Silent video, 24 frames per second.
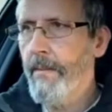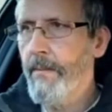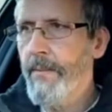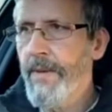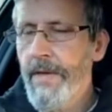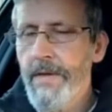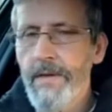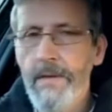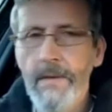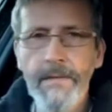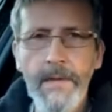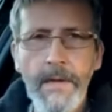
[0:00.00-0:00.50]

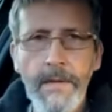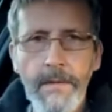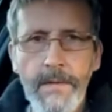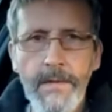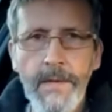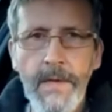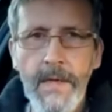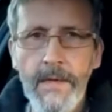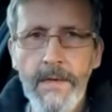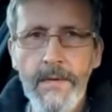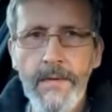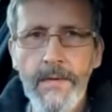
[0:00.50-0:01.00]
piece of
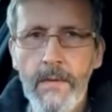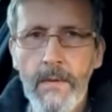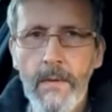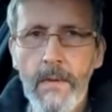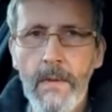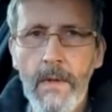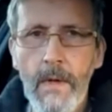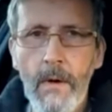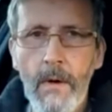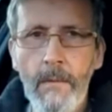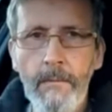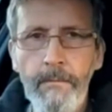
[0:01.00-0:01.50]

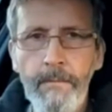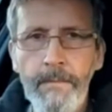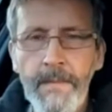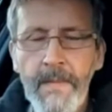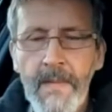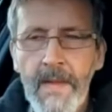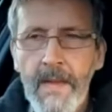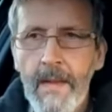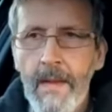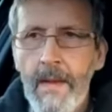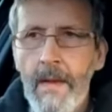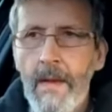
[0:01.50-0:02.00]
international law
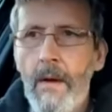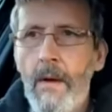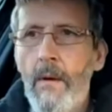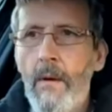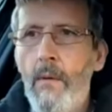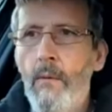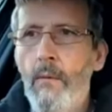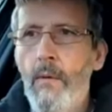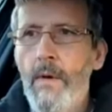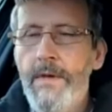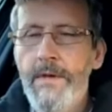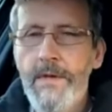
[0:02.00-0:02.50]

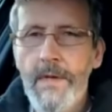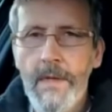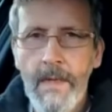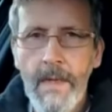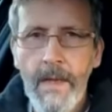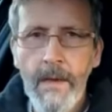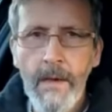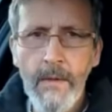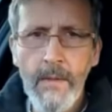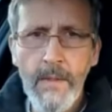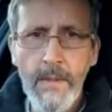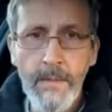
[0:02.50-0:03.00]
which
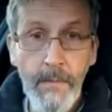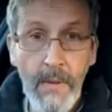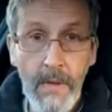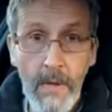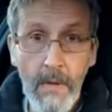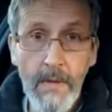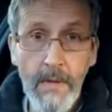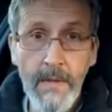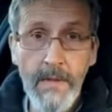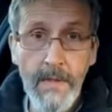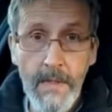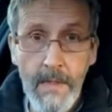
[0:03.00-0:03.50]
allows
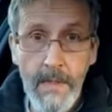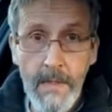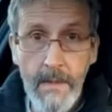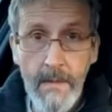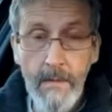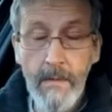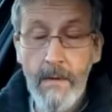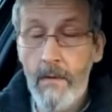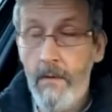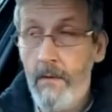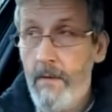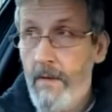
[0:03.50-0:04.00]
parties
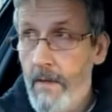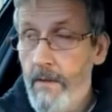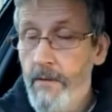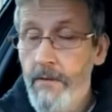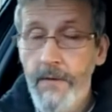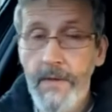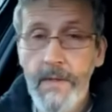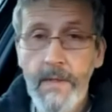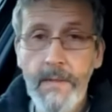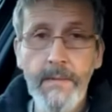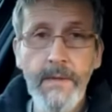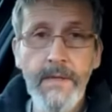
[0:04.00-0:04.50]
or
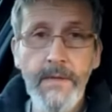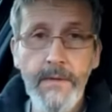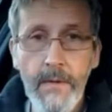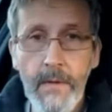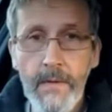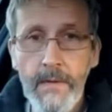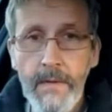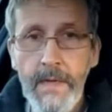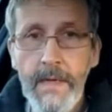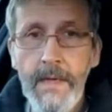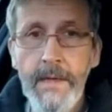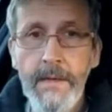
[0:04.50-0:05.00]
countries which
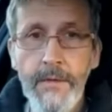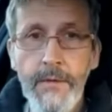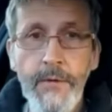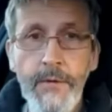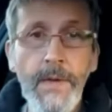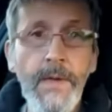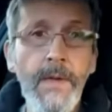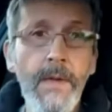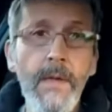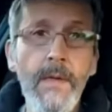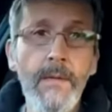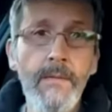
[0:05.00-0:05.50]
are in
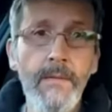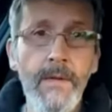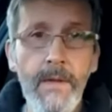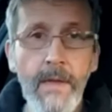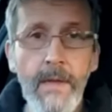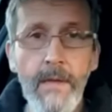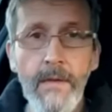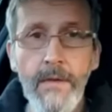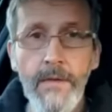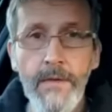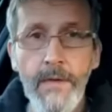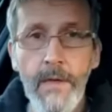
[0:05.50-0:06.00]
treaties with
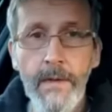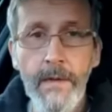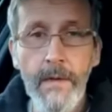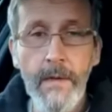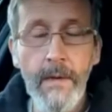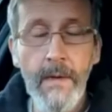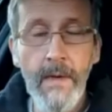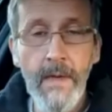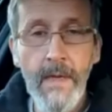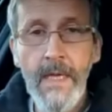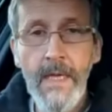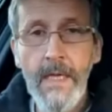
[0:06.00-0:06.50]
each
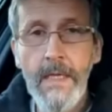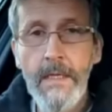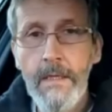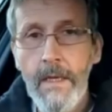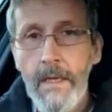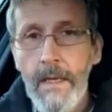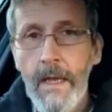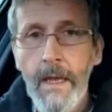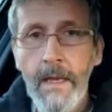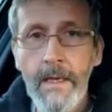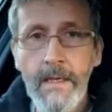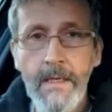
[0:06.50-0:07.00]
other
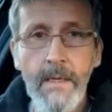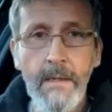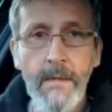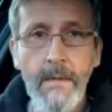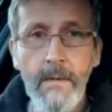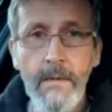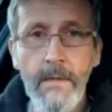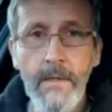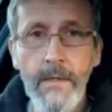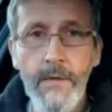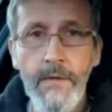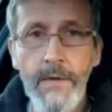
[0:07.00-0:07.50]
to exit
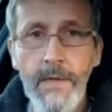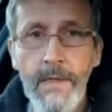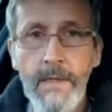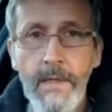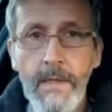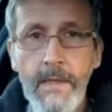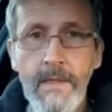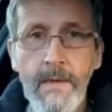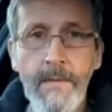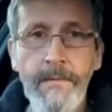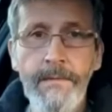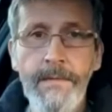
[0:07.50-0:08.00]
those
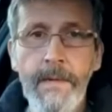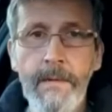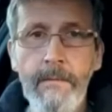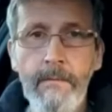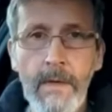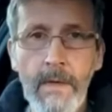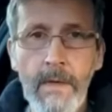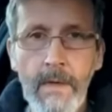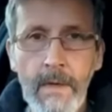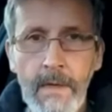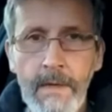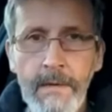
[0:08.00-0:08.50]
treaties if they
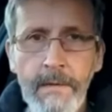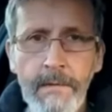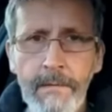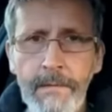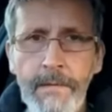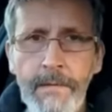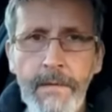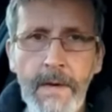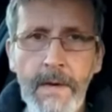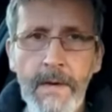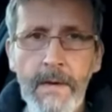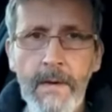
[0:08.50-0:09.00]
were
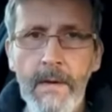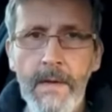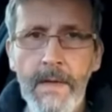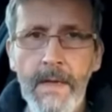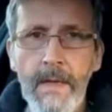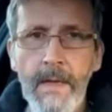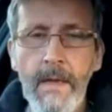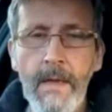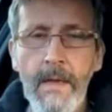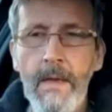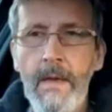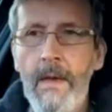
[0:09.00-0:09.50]

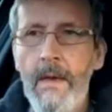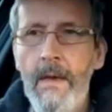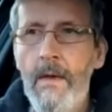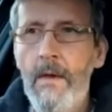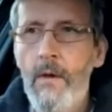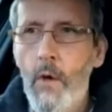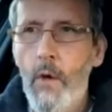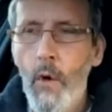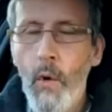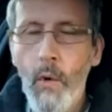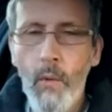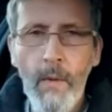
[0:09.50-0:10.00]
unfairly
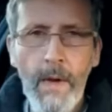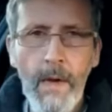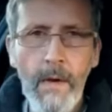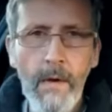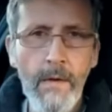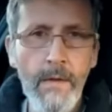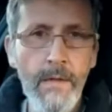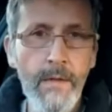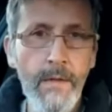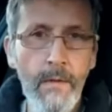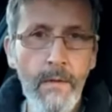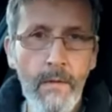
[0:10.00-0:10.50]

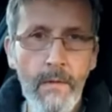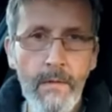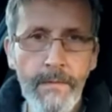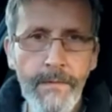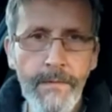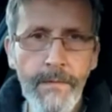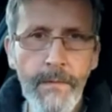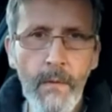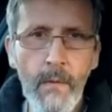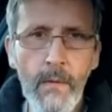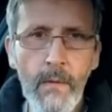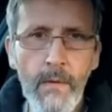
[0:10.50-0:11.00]
coerced or
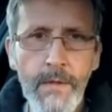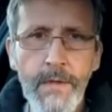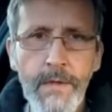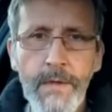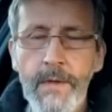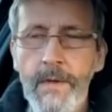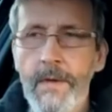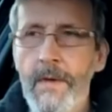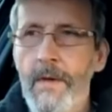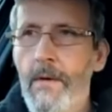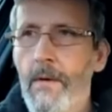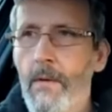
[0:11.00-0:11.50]

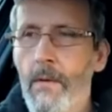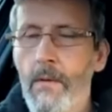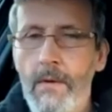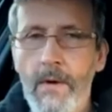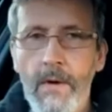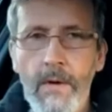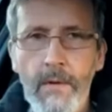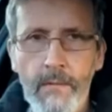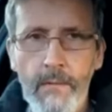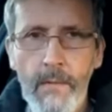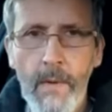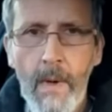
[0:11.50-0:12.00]
forced or
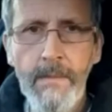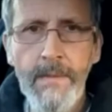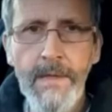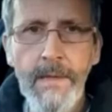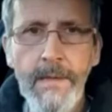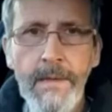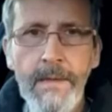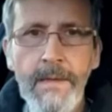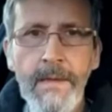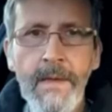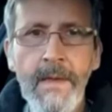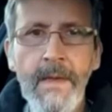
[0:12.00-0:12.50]

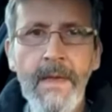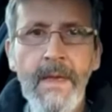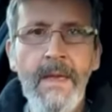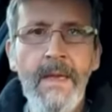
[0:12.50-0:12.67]
corrupted,